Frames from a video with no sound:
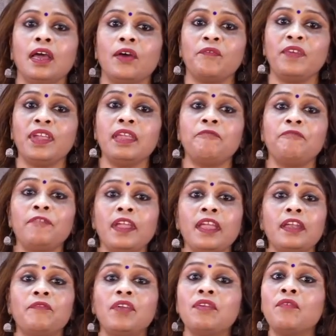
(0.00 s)
We
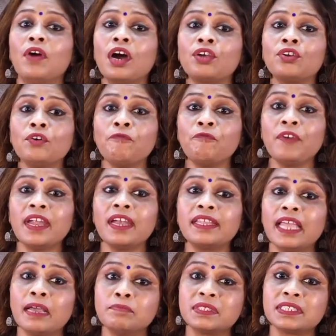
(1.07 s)
feed, we work to feed
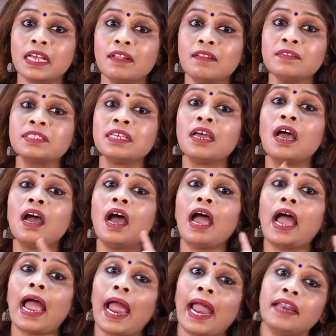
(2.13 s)
themselves
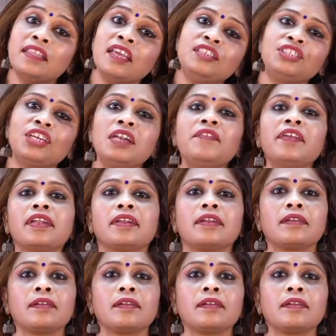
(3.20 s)
and their children.